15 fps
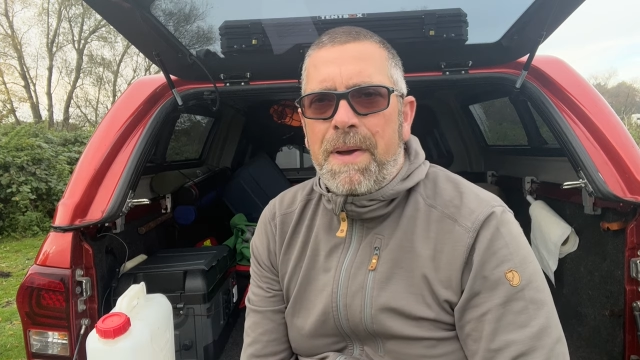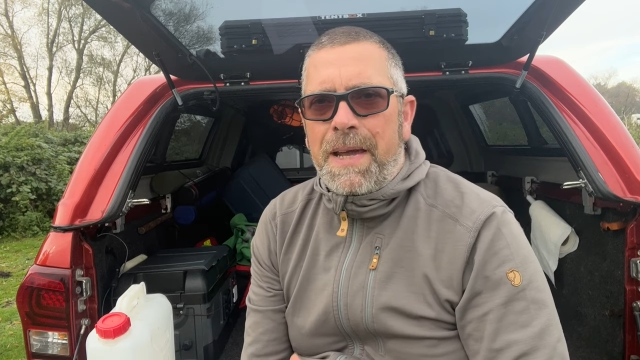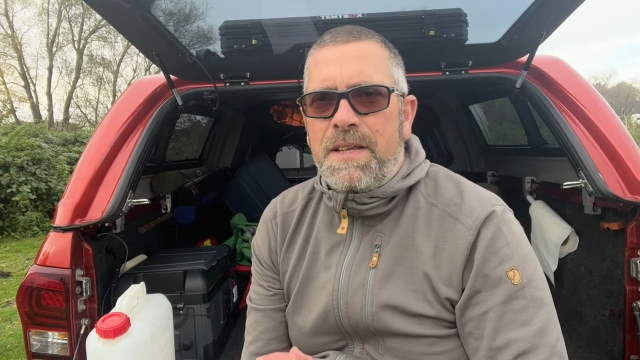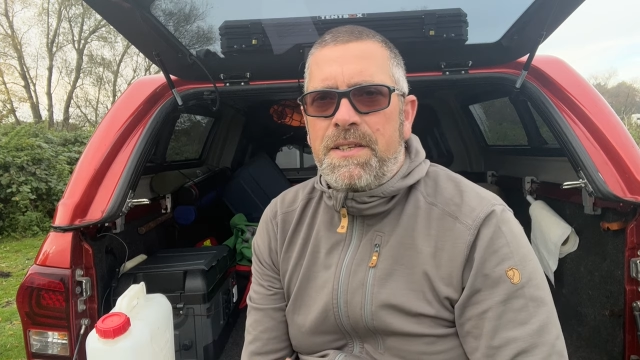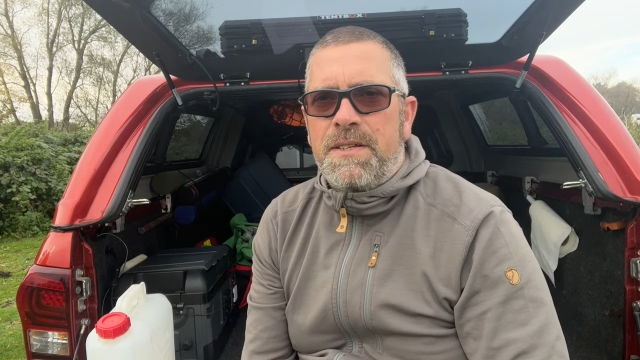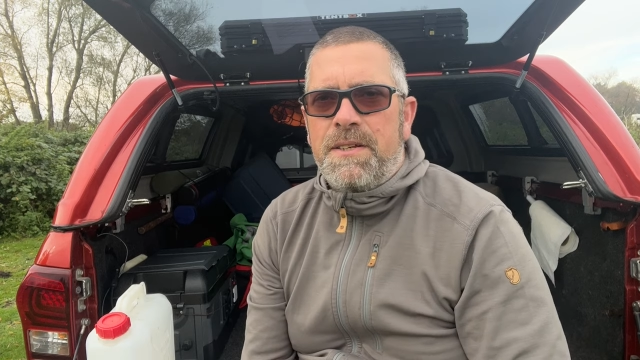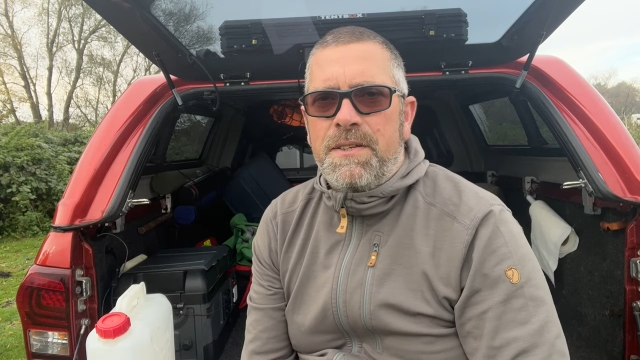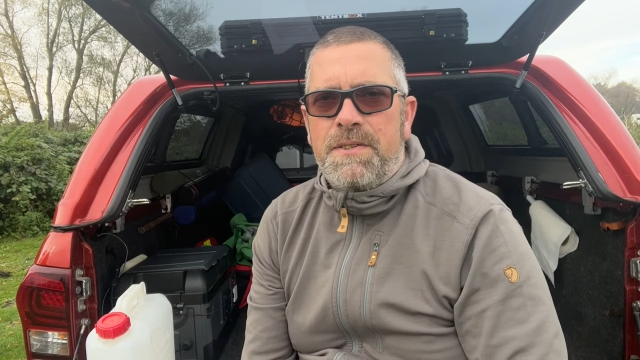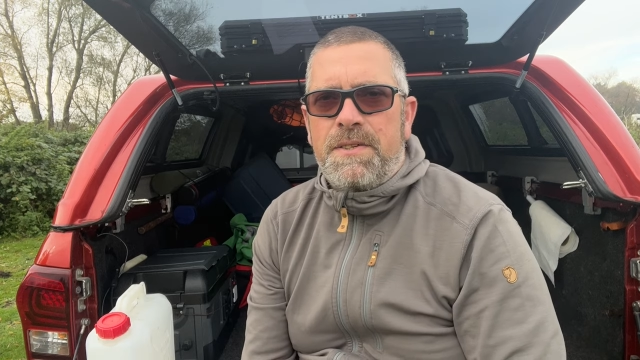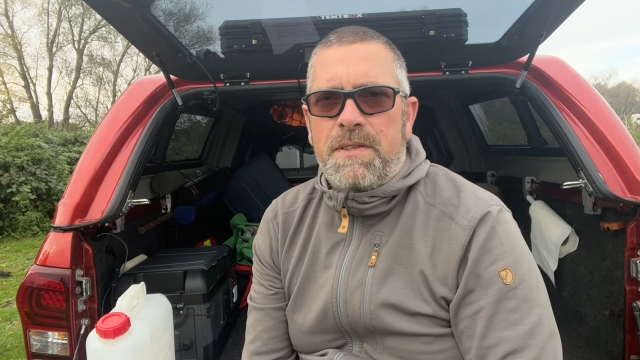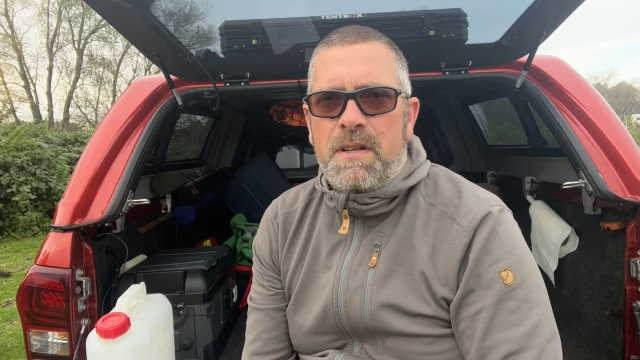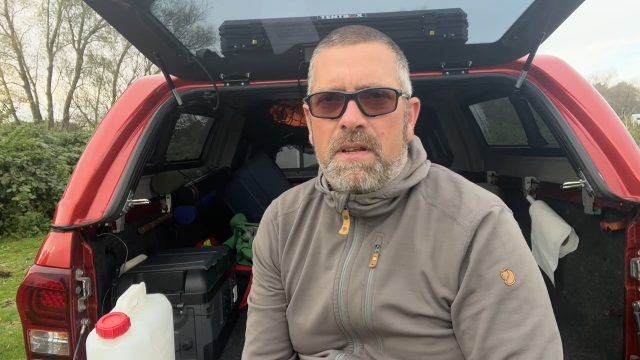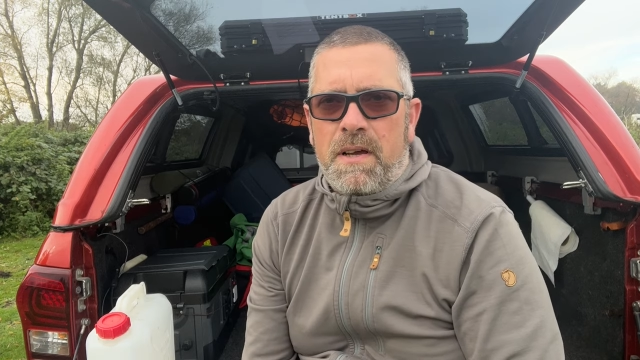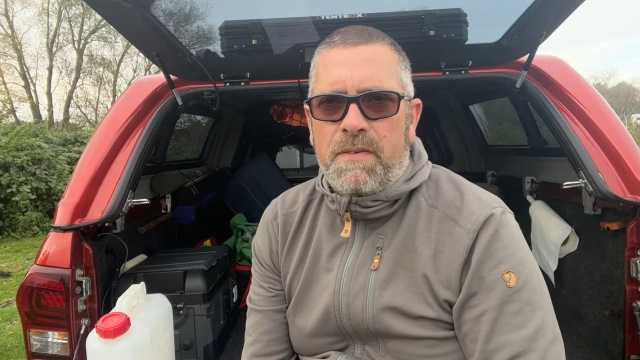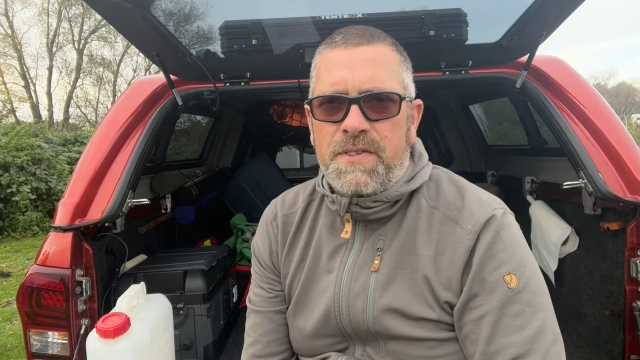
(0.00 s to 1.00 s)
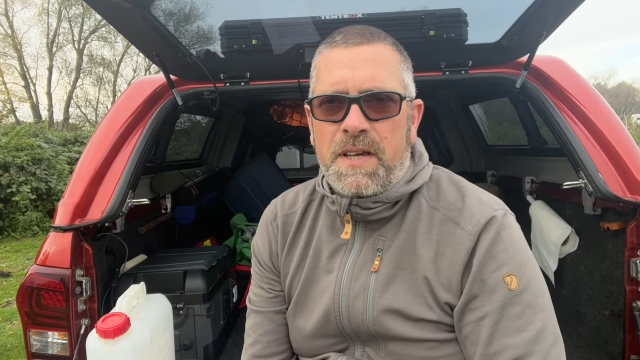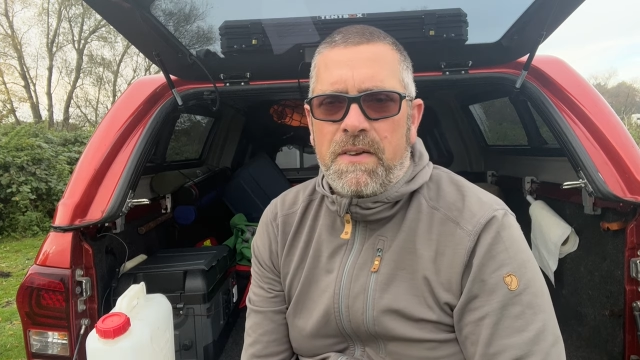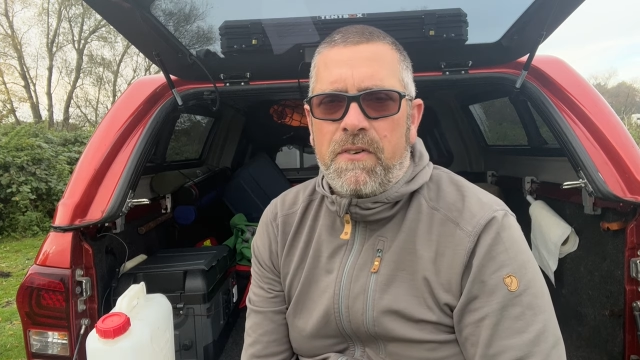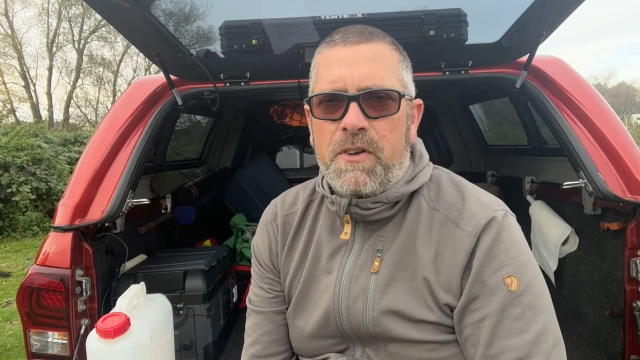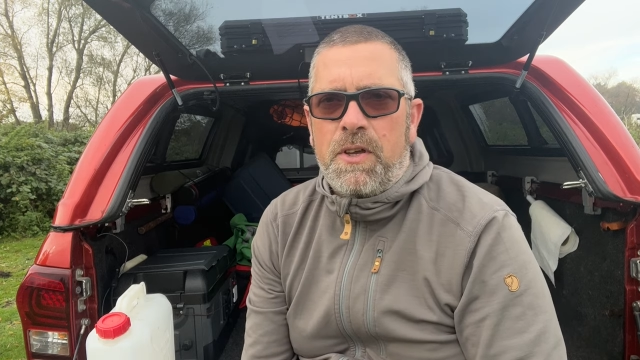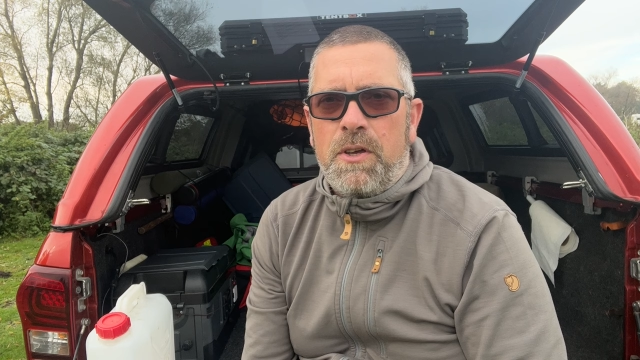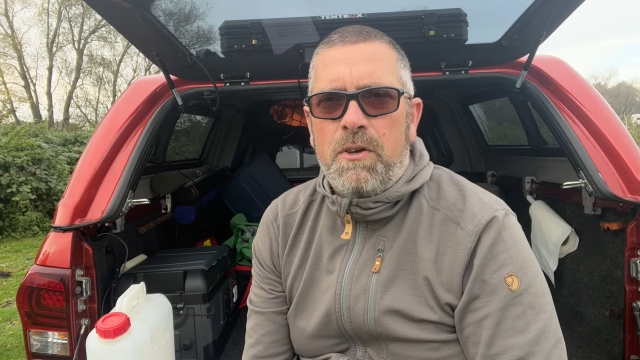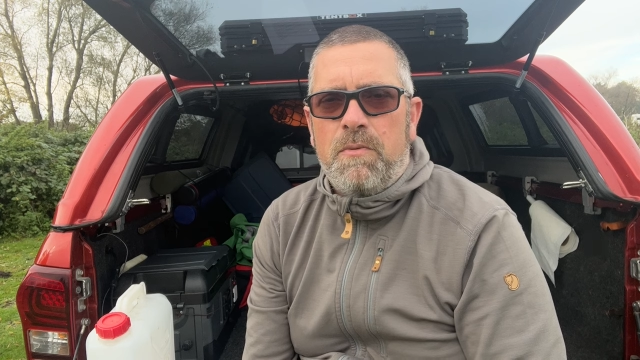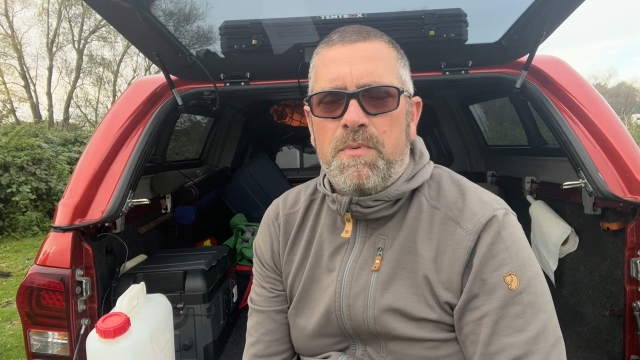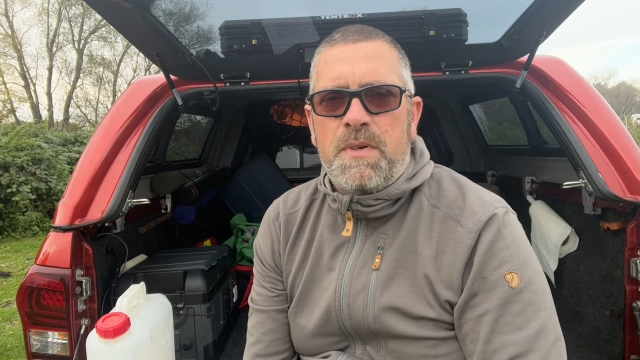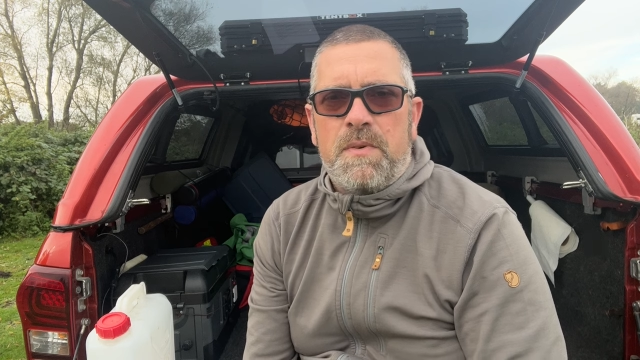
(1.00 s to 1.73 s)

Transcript: maintenance of the Lifesaver Cube.